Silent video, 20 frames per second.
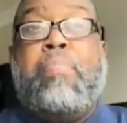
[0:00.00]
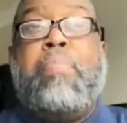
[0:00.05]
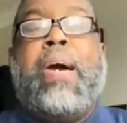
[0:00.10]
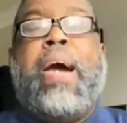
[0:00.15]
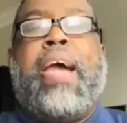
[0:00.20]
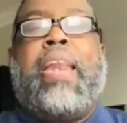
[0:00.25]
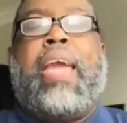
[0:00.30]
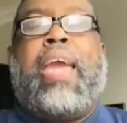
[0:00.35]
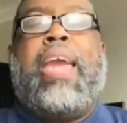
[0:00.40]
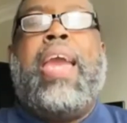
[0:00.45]

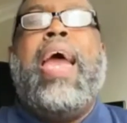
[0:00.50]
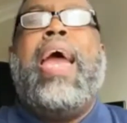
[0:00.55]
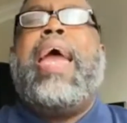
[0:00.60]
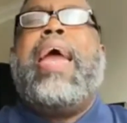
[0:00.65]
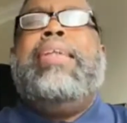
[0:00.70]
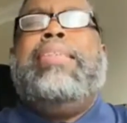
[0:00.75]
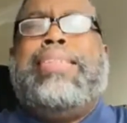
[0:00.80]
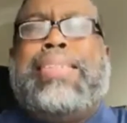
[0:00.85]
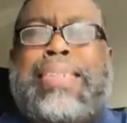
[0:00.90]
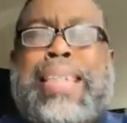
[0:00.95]
money
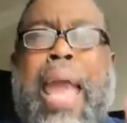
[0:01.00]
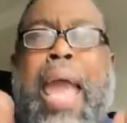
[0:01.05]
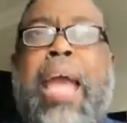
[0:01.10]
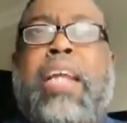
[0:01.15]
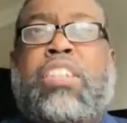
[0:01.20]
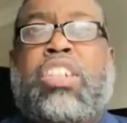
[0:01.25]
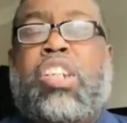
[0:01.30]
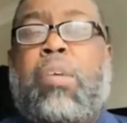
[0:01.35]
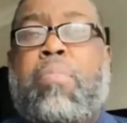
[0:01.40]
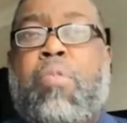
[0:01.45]
and
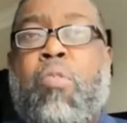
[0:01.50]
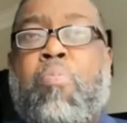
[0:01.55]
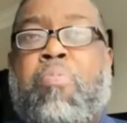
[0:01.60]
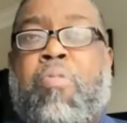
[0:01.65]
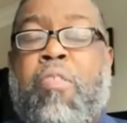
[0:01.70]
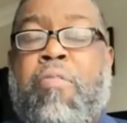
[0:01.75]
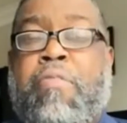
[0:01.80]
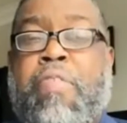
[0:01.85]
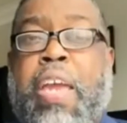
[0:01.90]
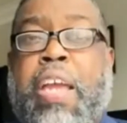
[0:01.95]
tangible
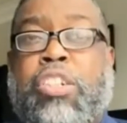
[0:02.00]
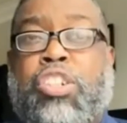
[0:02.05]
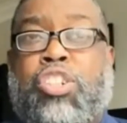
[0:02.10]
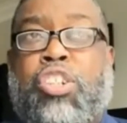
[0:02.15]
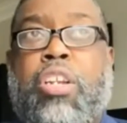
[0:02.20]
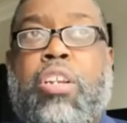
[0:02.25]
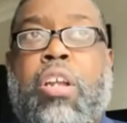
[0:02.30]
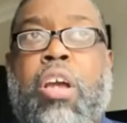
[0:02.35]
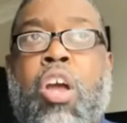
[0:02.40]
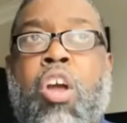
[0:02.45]

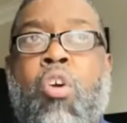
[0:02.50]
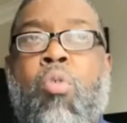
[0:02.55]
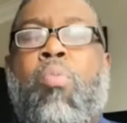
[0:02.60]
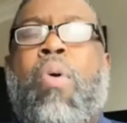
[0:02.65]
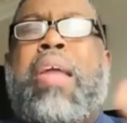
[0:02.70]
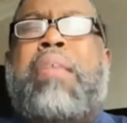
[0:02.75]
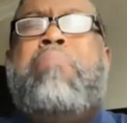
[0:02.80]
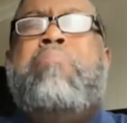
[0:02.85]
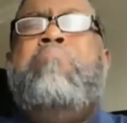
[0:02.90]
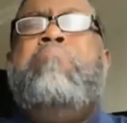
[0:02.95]
provision
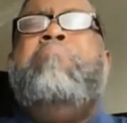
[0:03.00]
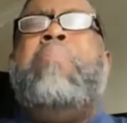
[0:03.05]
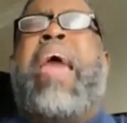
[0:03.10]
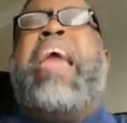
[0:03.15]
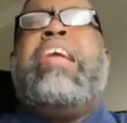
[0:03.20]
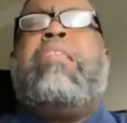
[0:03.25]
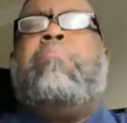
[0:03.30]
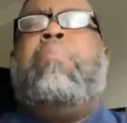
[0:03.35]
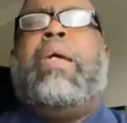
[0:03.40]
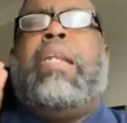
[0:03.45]
with
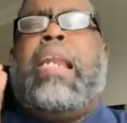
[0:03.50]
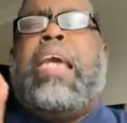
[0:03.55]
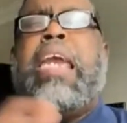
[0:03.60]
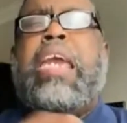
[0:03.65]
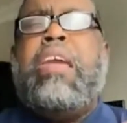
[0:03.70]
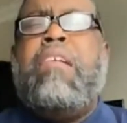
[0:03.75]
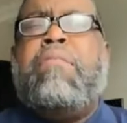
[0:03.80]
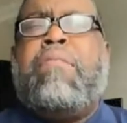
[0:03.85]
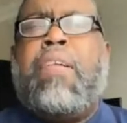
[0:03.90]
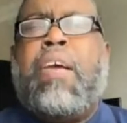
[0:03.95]

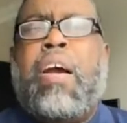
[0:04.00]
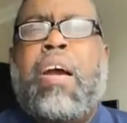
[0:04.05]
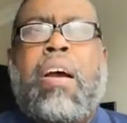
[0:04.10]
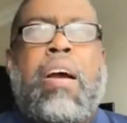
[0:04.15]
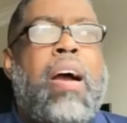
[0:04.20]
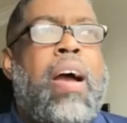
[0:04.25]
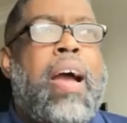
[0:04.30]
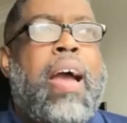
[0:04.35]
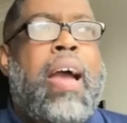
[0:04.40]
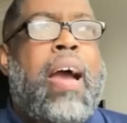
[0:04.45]
make-believe
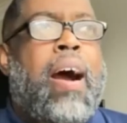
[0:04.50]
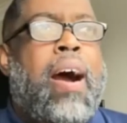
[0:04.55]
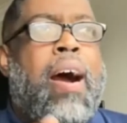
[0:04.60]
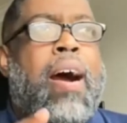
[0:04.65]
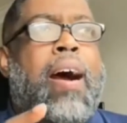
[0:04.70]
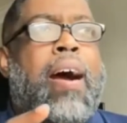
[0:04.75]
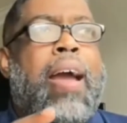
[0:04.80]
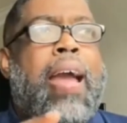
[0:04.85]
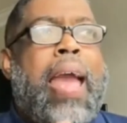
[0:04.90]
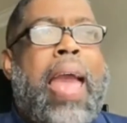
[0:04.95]

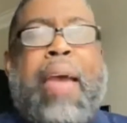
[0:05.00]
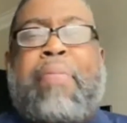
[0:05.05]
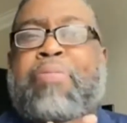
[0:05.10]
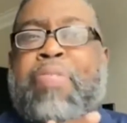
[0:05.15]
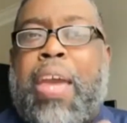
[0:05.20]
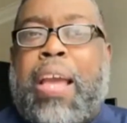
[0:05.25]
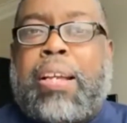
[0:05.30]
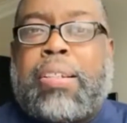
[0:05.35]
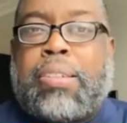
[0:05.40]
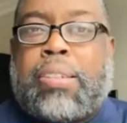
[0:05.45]

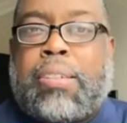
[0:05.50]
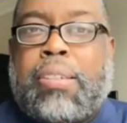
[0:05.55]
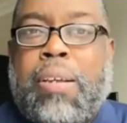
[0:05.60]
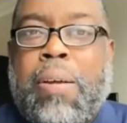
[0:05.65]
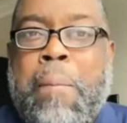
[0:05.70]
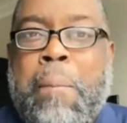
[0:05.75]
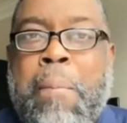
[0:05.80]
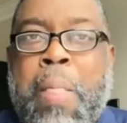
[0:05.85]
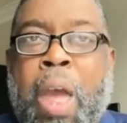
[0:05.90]
ethics?